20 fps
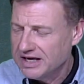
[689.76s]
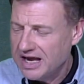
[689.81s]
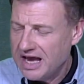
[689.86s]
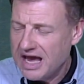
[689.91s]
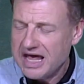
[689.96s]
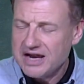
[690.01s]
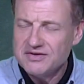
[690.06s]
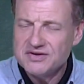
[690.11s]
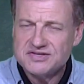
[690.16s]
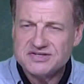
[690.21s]

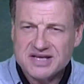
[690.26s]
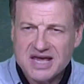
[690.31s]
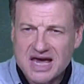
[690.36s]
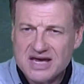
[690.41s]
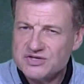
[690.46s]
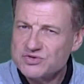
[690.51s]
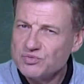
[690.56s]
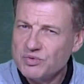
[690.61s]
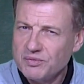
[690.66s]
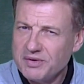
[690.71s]
And in this
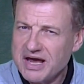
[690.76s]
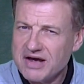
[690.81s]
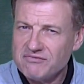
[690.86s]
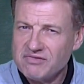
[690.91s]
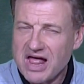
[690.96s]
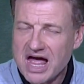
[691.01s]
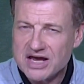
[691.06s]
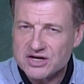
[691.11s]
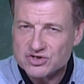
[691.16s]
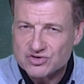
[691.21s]
case, when we have
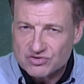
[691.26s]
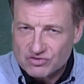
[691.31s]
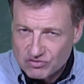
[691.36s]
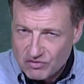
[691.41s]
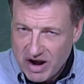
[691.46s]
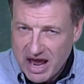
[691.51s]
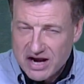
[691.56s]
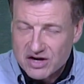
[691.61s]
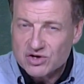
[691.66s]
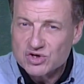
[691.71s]
like
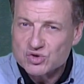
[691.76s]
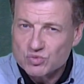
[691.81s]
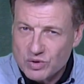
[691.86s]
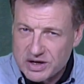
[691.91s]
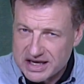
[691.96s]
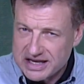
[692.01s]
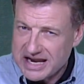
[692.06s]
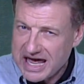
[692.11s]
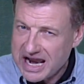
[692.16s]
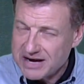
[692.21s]
radicals, we
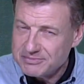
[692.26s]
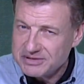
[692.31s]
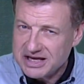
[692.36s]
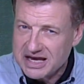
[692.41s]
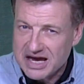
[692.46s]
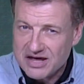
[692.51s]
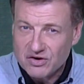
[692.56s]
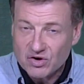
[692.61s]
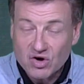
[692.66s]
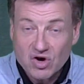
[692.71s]
can add them
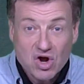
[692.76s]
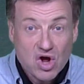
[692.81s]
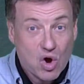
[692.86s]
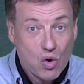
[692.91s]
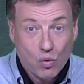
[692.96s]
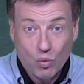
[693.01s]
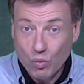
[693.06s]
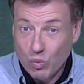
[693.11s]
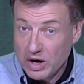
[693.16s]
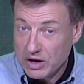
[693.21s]
together.
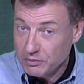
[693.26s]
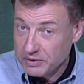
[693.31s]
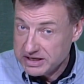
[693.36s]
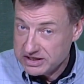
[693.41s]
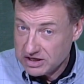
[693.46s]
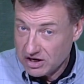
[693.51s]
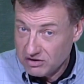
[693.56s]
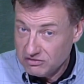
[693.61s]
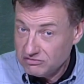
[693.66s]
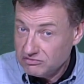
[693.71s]
When we
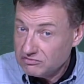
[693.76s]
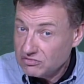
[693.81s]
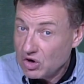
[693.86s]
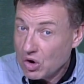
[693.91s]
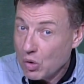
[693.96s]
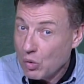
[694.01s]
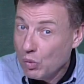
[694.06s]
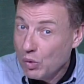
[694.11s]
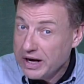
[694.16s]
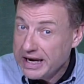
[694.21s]
don't,
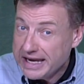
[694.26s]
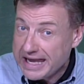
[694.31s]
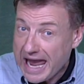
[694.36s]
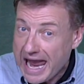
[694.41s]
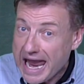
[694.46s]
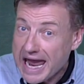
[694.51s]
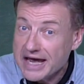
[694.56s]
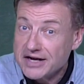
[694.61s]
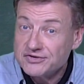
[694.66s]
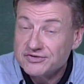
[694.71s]
we
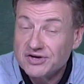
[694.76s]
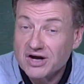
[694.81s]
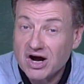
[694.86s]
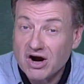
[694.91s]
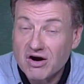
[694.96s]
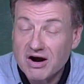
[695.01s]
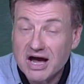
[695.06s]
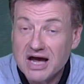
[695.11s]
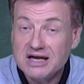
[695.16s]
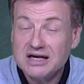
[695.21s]
can't.
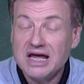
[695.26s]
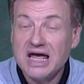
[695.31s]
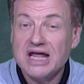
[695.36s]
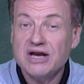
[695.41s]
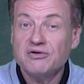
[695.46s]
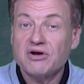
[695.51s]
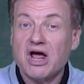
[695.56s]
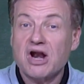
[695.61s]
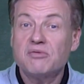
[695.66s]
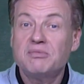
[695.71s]
All right.
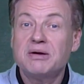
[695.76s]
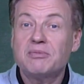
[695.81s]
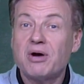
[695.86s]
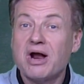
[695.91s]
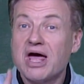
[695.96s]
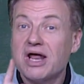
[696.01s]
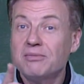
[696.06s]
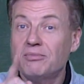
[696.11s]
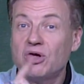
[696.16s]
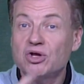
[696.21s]
And got to remember
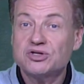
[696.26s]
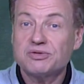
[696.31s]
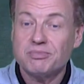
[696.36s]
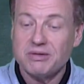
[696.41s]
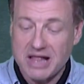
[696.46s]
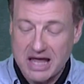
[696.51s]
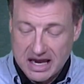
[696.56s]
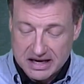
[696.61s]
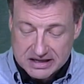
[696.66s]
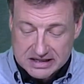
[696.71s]
how to
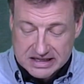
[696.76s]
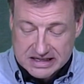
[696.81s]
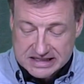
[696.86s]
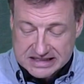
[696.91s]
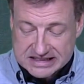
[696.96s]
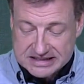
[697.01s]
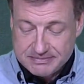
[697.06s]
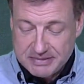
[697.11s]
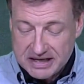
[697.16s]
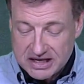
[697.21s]
multiply.
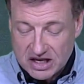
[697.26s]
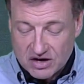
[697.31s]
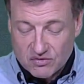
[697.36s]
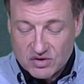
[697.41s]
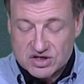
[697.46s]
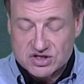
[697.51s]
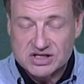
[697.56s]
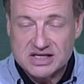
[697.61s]
Speaking which,